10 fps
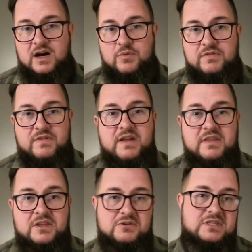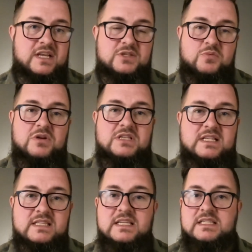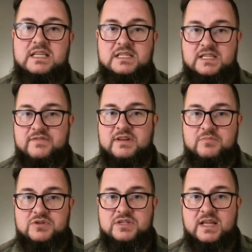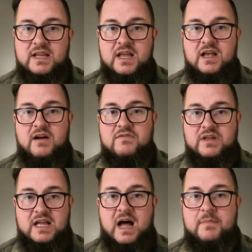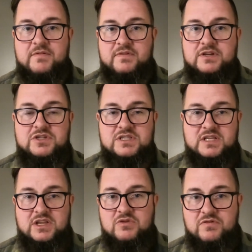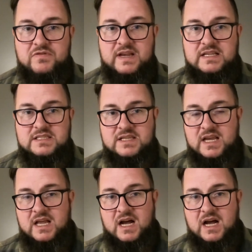We find that QCS works on 60 to 70% of the common finishes that you'll face,